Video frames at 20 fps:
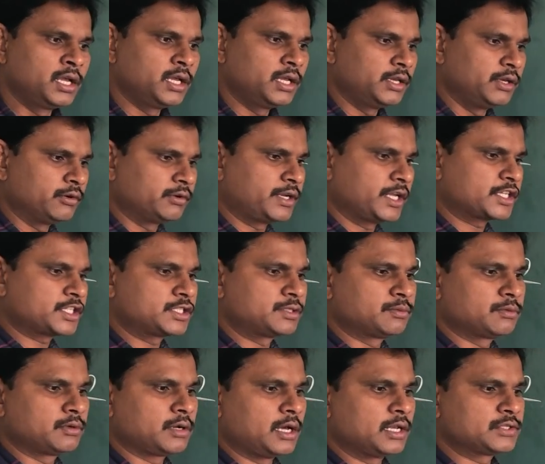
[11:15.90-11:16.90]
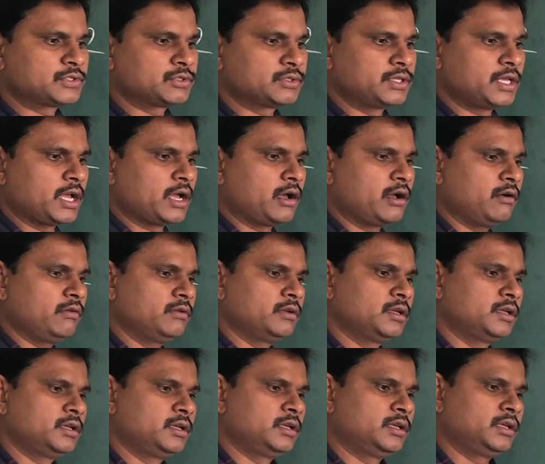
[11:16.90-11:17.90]
In your textbook also they have
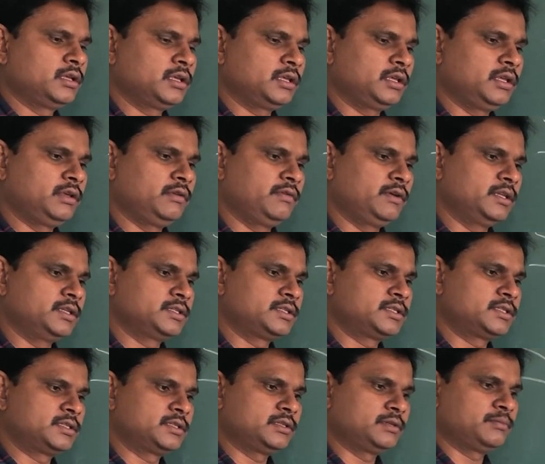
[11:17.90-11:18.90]
givens.